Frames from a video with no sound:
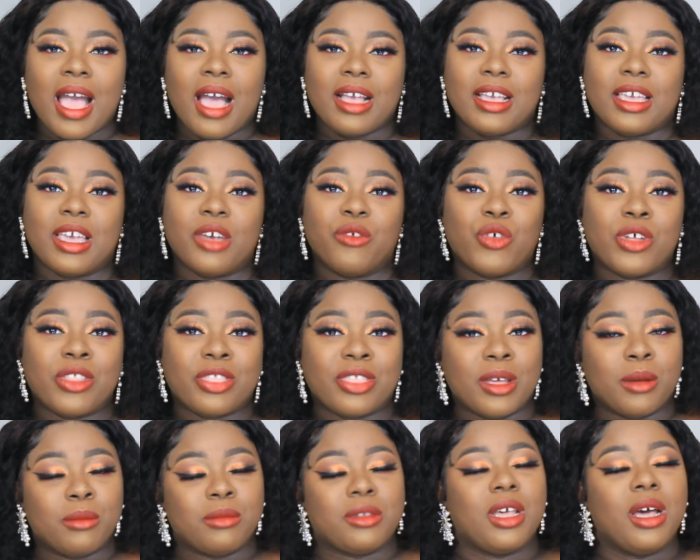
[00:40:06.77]
Give a
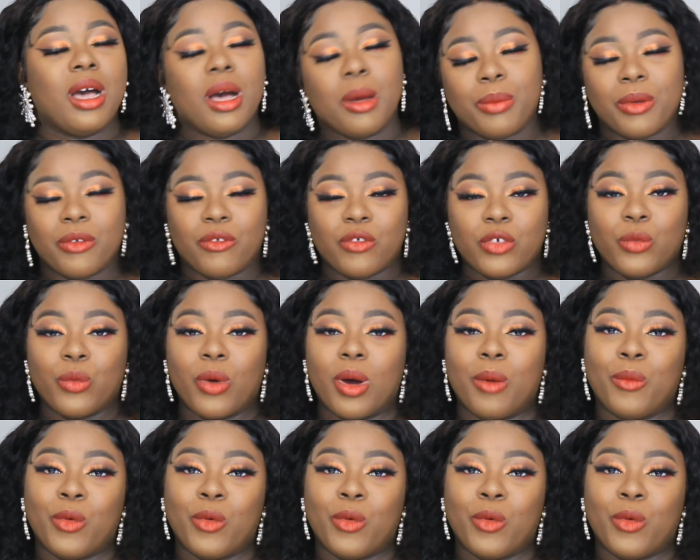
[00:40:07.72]
thumbs up if you want